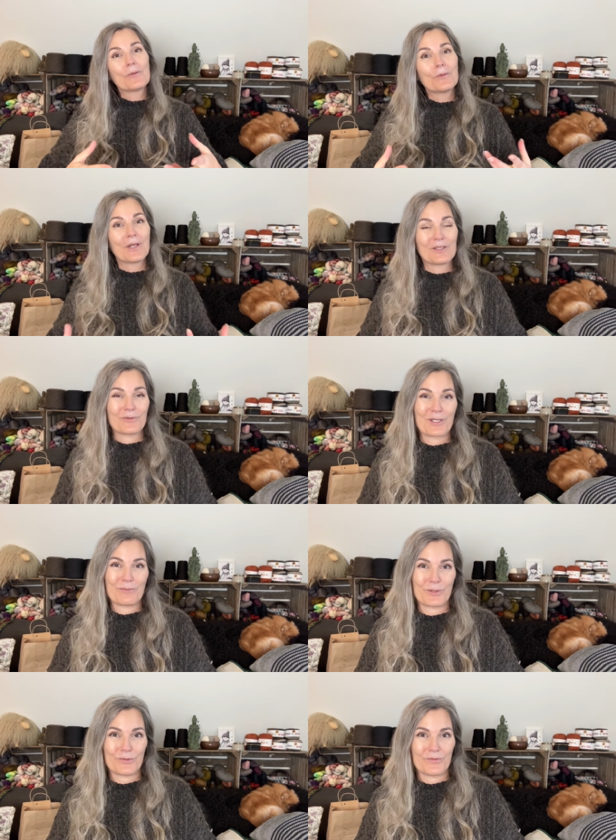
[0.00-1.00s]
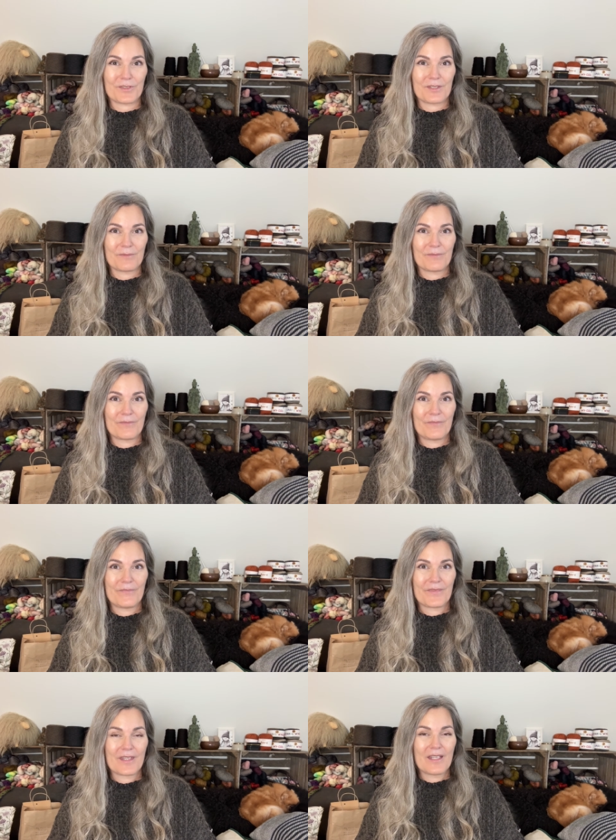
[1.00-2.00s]
when we moved.
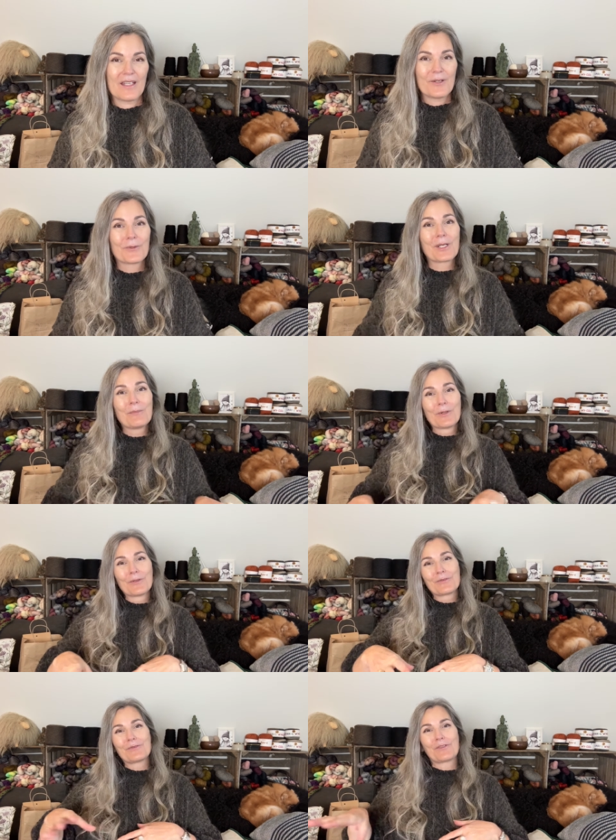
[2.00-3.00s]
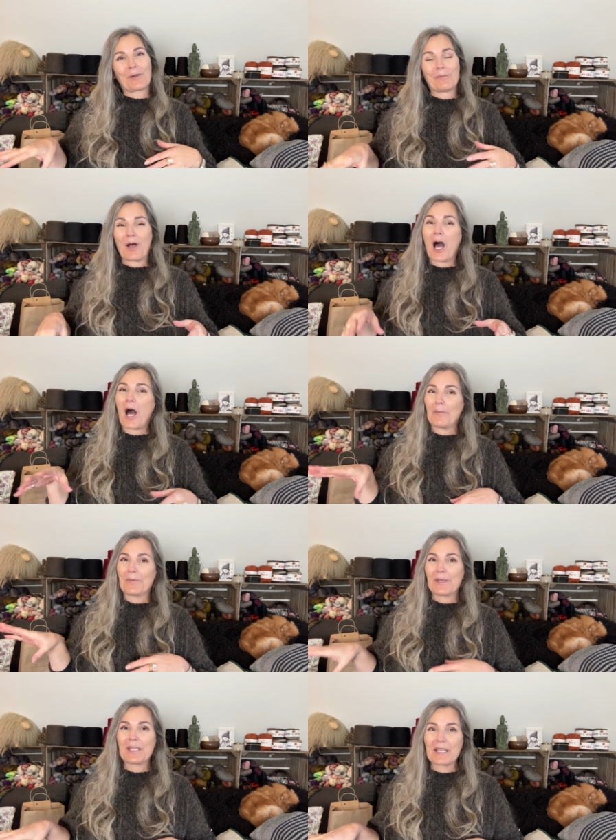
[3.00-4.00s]
We moved from up
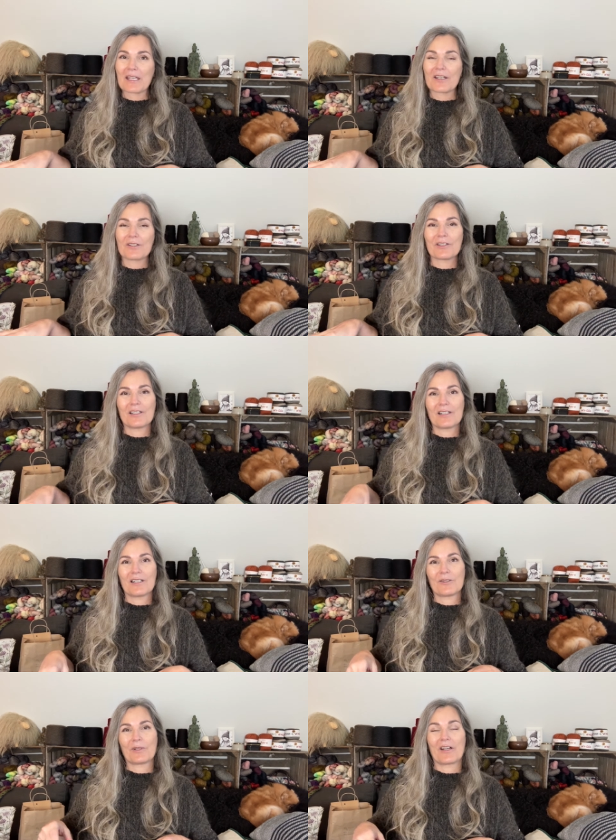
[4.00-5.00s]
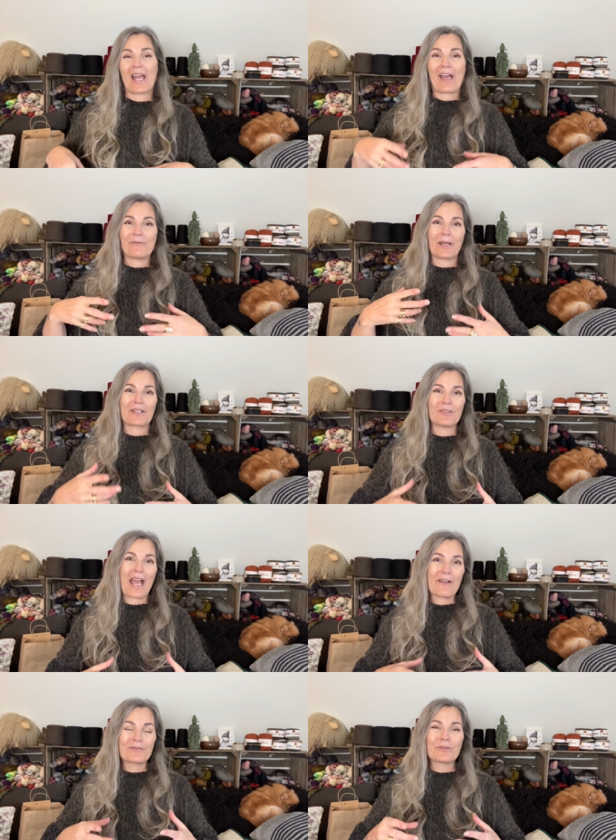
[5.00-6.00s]
here uh, where I have my
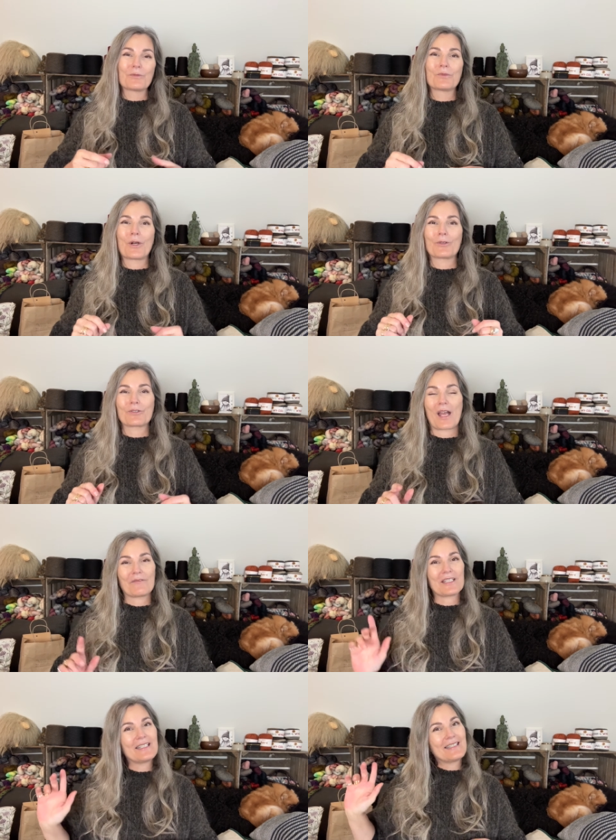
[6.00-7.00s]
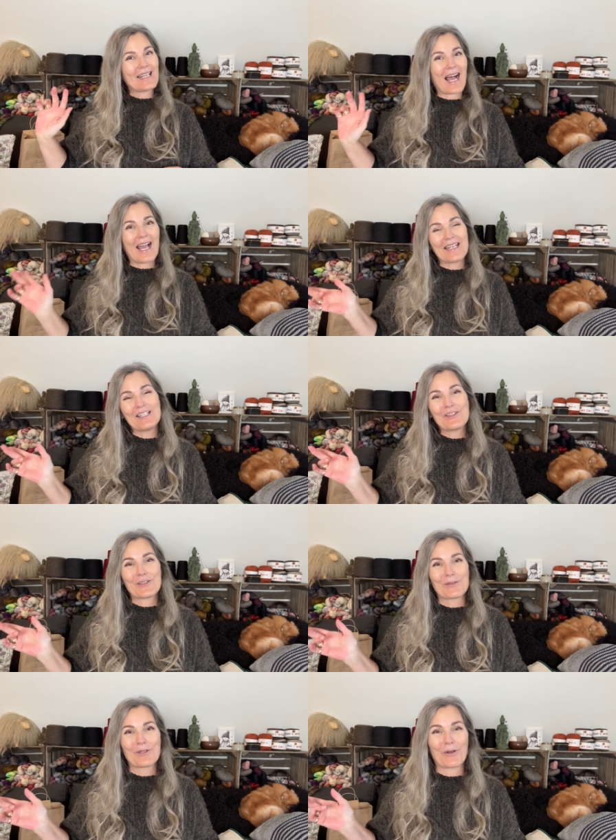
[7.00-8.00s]
craft room. We also have a tiny
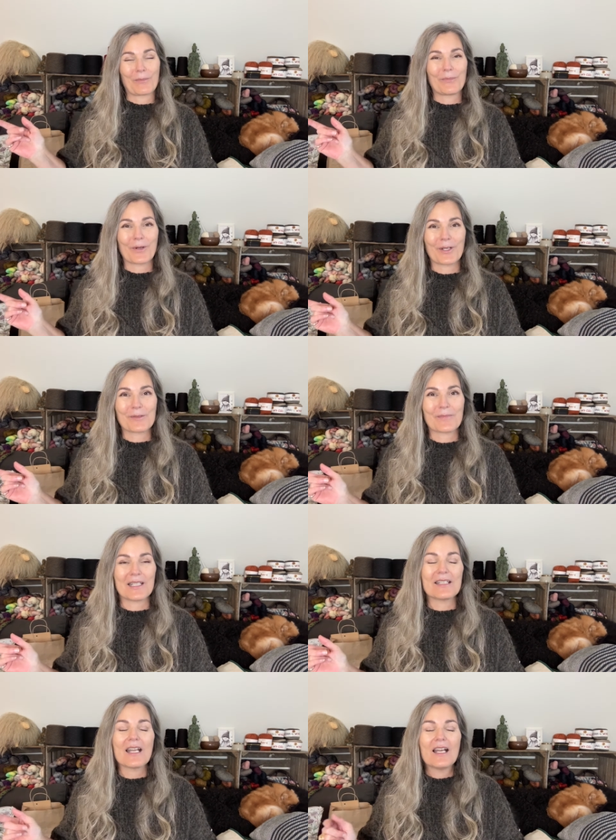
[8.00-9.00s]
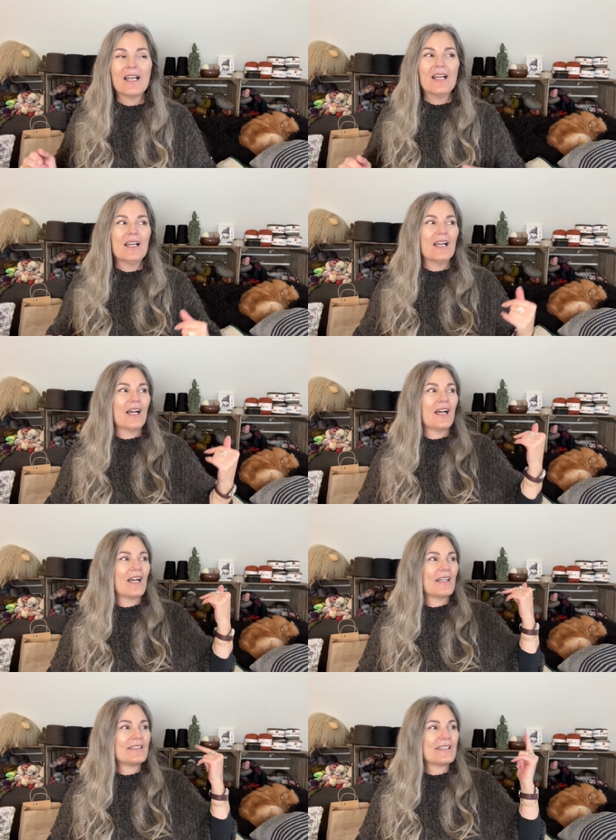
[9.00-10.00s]
studio apartment
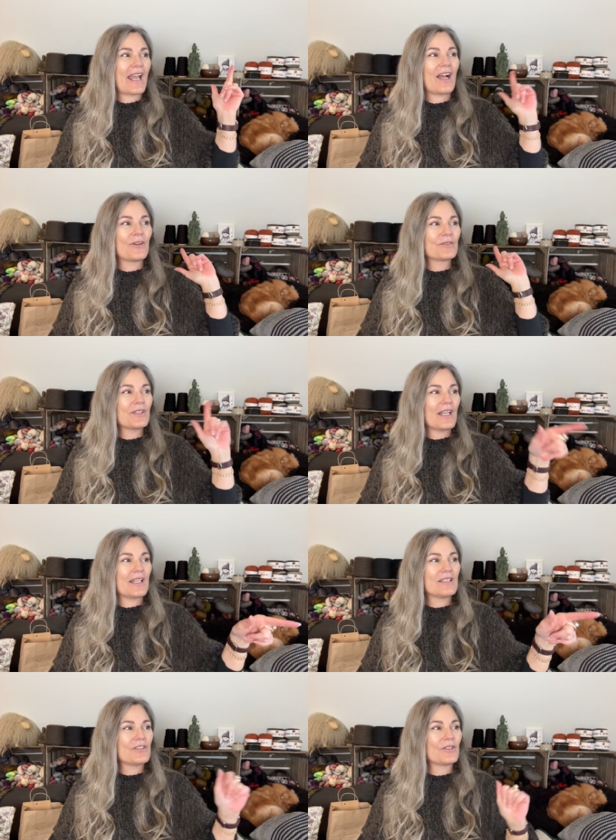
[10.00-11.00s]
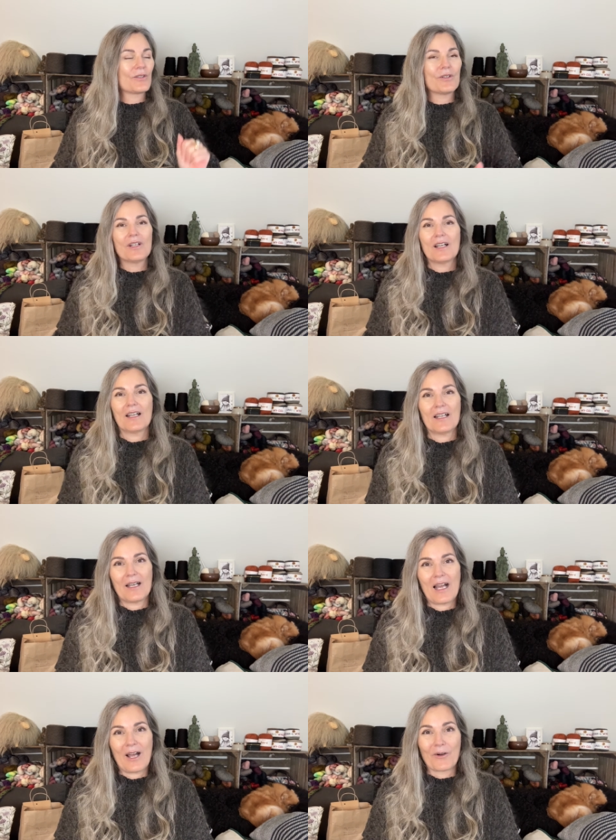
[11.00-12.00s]
uh, down into
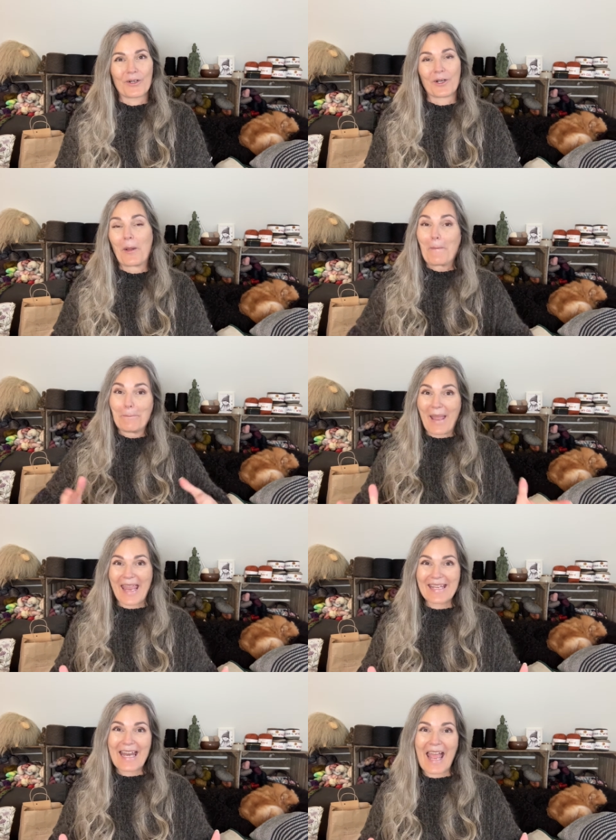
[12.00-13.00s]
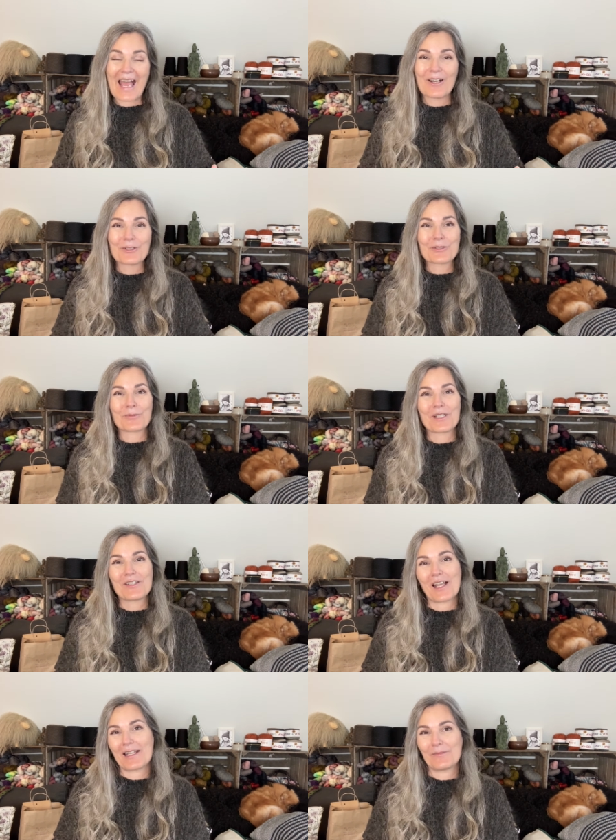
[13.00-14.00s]
our main house,
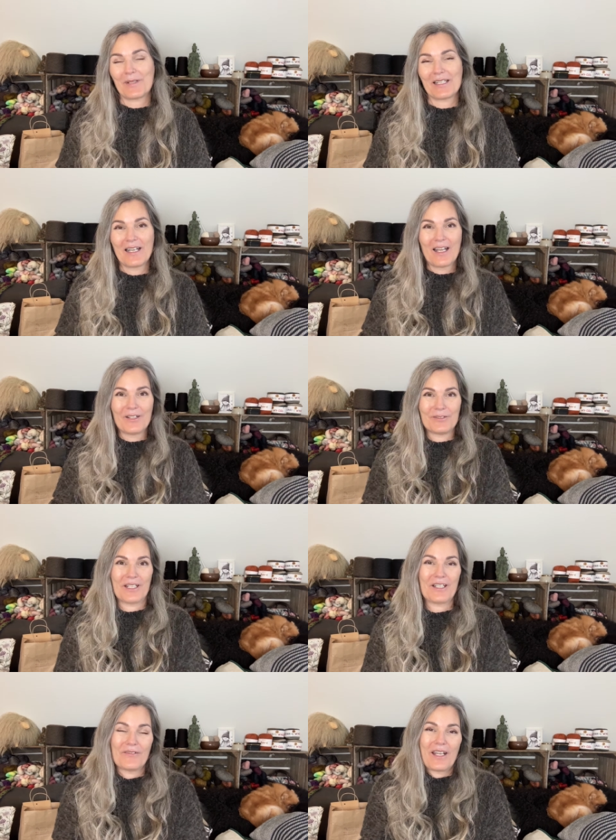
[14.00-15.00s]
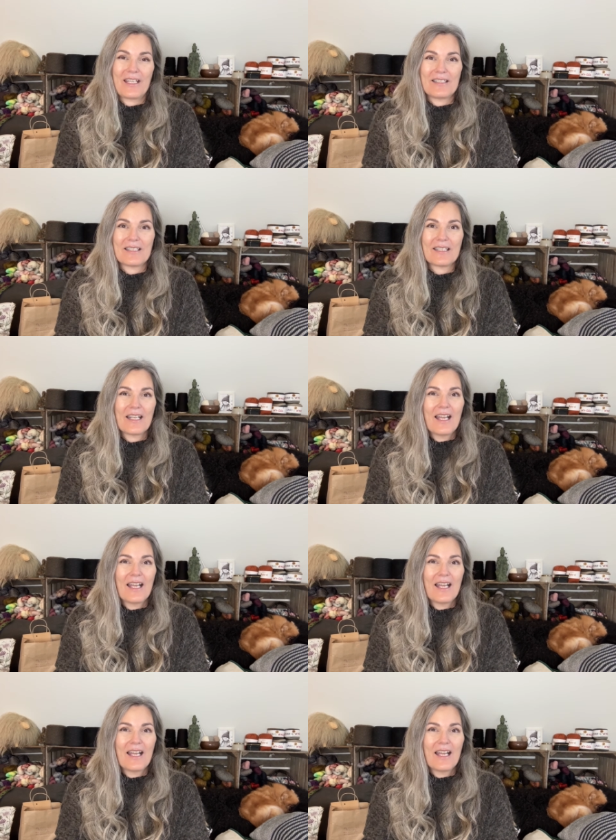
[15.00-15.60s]
which had been renovated.